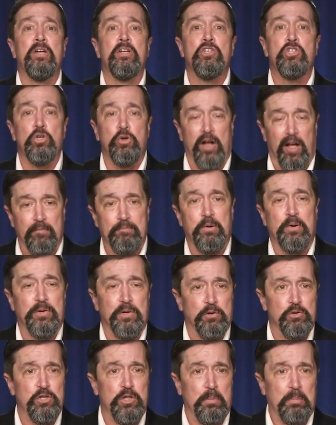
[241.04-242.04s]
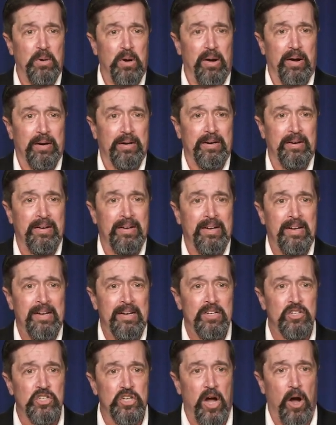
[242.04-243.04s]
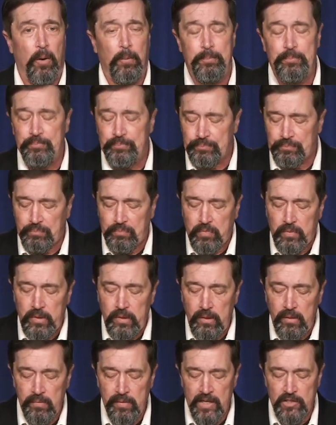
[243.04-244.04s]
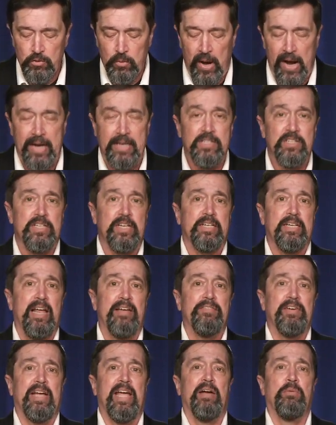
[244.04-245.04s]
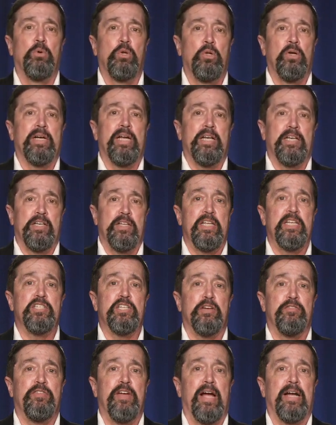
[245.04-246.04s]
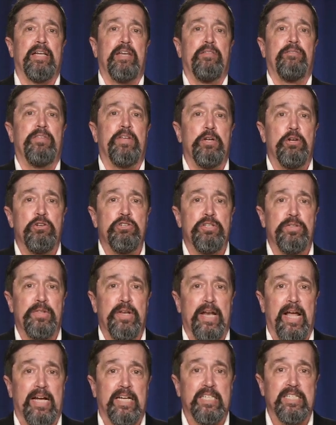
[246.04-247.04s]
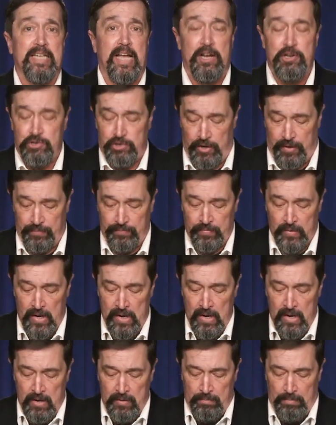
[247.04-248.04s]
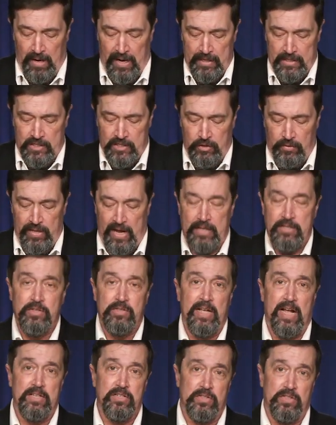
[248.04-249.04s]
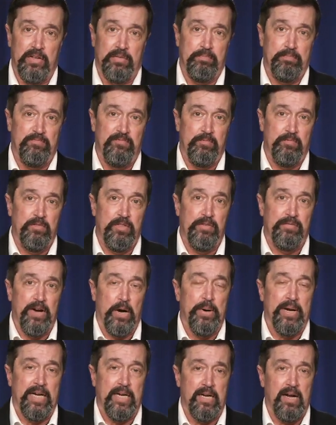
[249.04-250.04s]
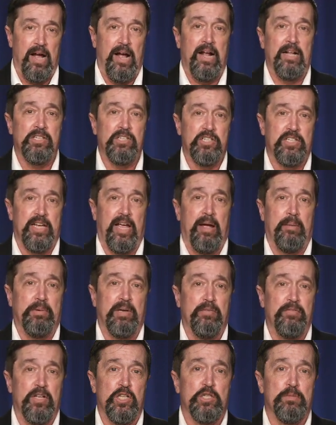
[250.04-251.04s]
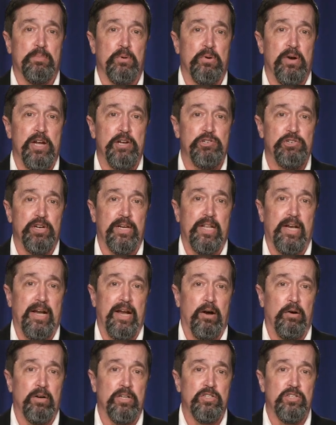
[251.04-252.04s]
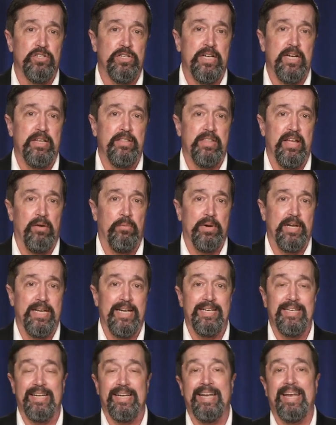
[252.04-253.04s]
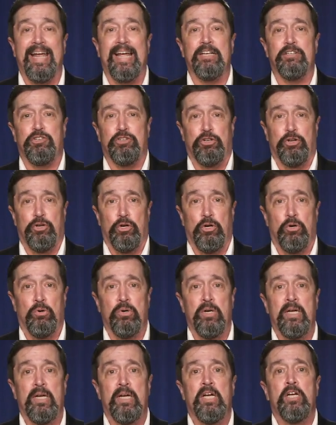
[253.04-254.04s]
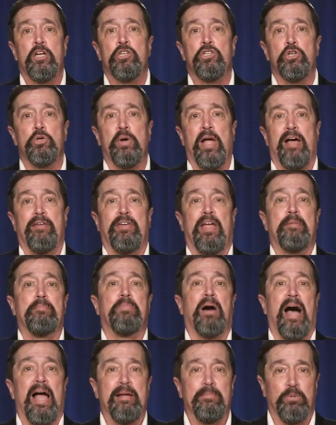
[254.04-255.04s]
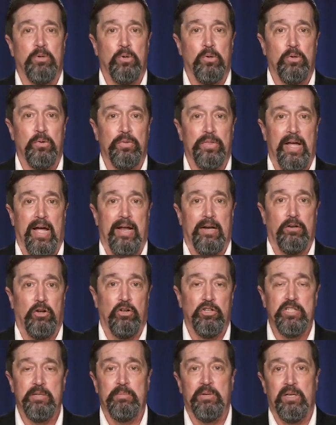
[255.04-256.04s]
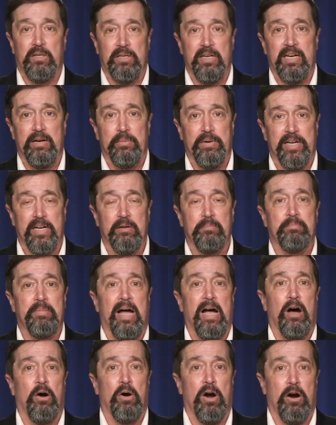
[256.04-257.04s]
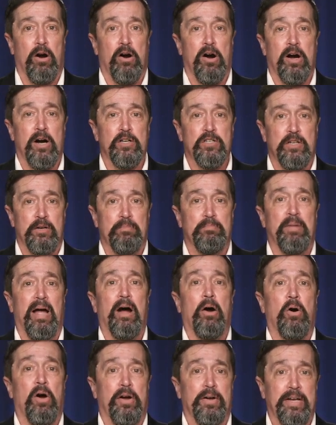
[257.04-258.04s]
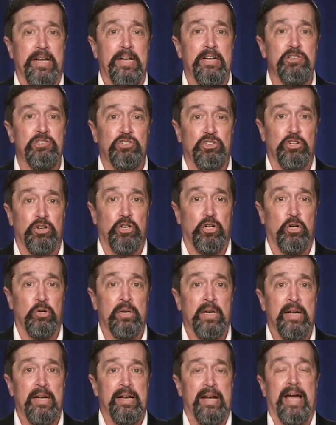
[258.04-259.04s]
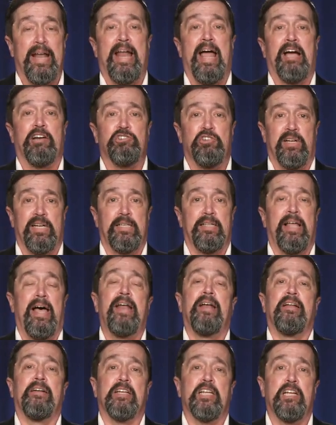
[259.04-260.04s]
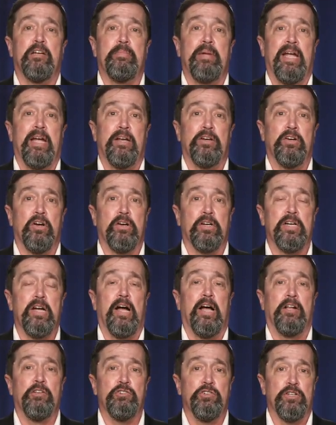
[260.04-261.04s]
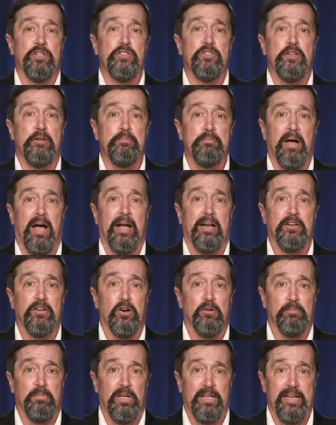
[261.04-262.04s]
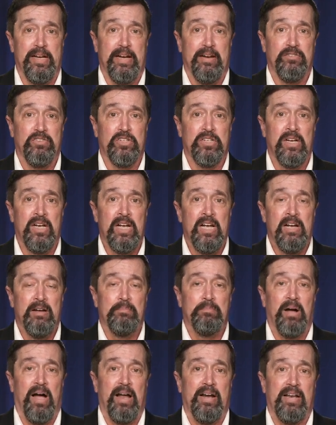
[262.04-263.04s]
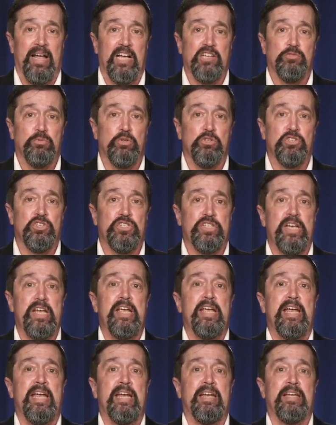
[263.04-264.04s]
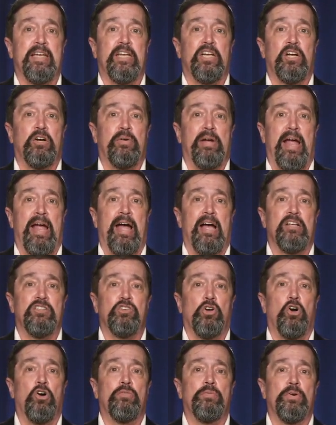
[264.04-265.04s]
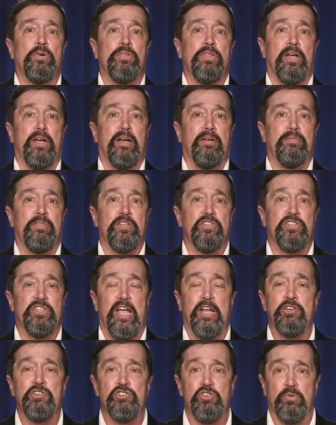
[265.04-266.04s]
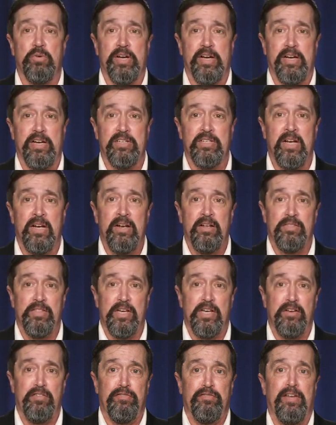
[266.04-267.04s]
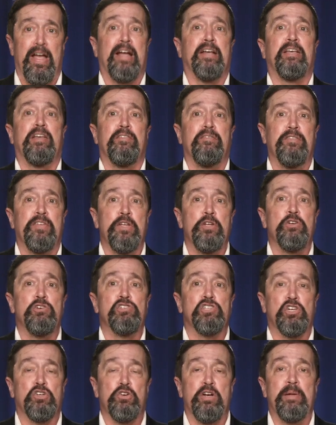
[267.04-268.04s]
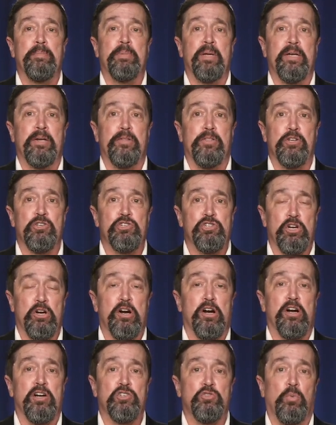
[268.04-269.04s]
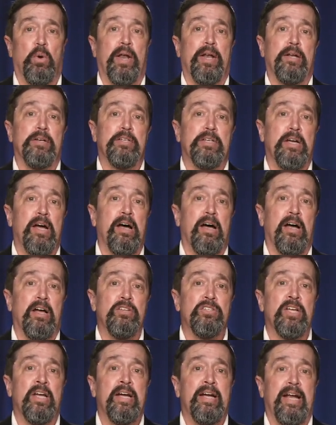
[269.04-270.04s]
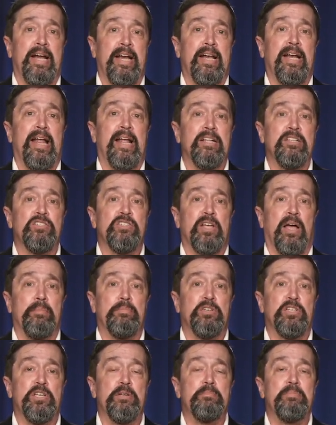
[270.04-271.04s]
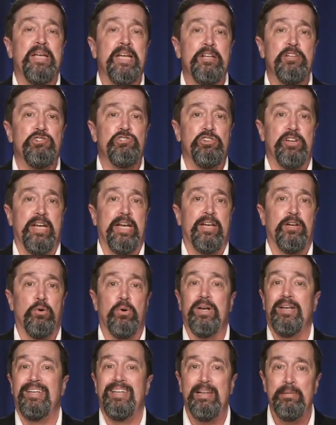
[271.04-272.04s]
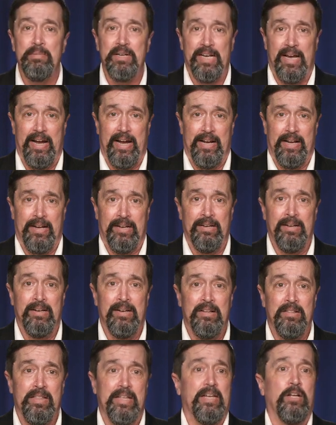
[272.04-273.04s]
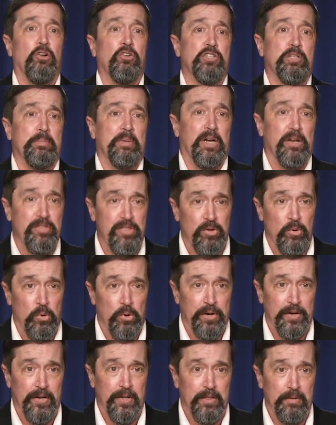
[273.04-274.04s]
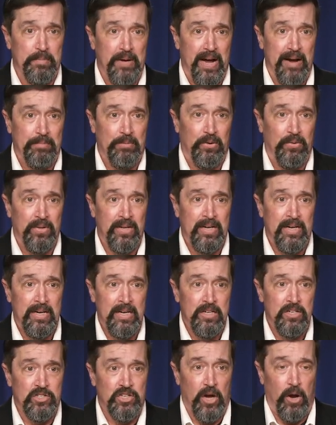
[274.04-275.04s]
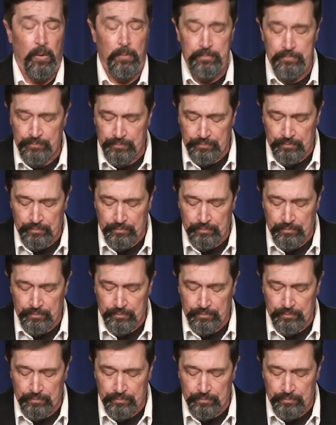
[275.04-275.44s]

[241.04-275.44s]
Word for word: to have produced the book. So that's why it's significant. We'll look at these defective views in the next session. But so that's that's the the very concept of inspiration and errancy that we need to get to to have a Bible that ultimately we can bow our hearts and bow our knees to and actually let it command our conscience and bind our beliefs. But as we'll see, you know, as over the, the centuries, the defective views creep into the church, what it does, it ends up diminishing or eliminating the ultimate authority, the Bible. So